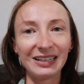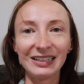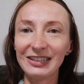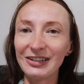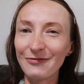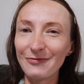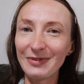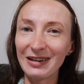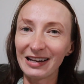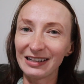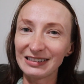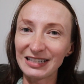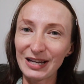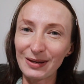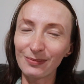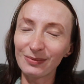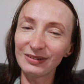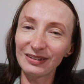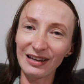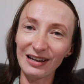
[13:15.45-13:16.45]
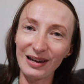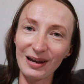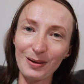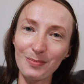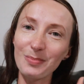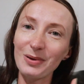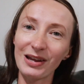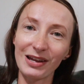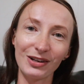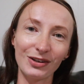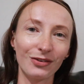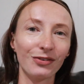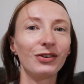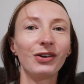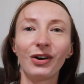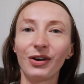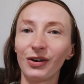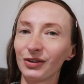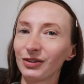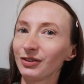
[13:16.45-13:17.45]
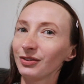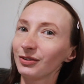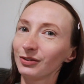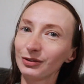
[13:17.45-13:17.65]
Give me a thumbs up and of course